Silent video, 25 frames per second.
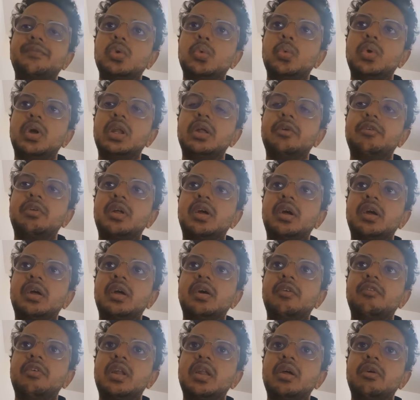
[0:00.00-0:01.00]
So
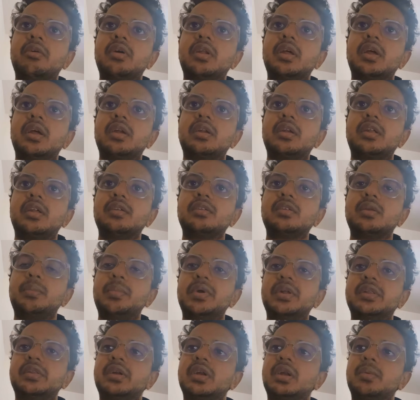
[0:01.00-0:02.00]
whenever I test a
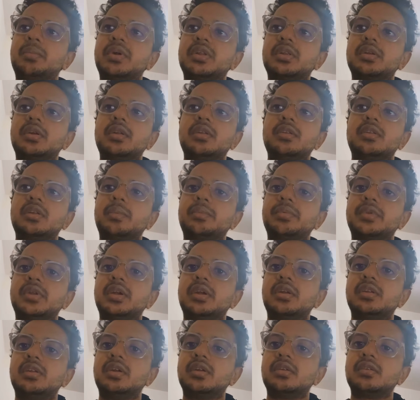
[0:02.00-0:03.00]
method is
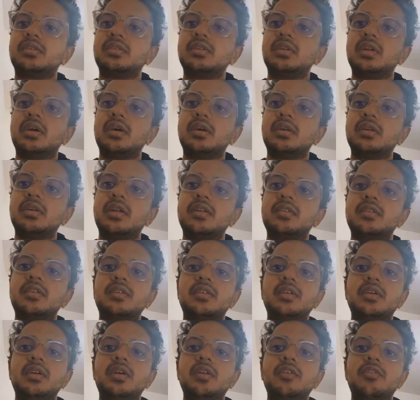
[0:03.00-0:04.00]
something that does
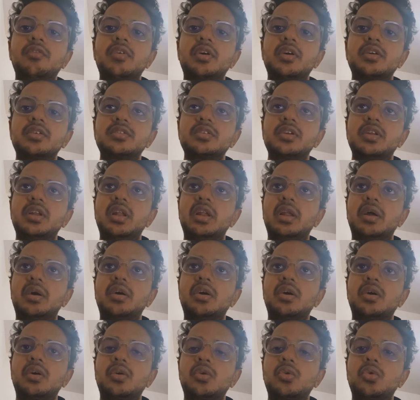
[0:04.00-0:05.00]
a single function in
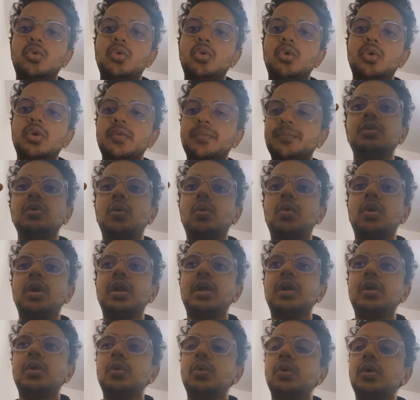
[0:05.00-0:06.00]
a code. So what
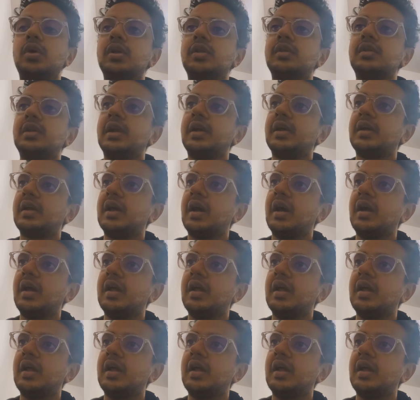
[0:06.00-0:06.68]
I do is like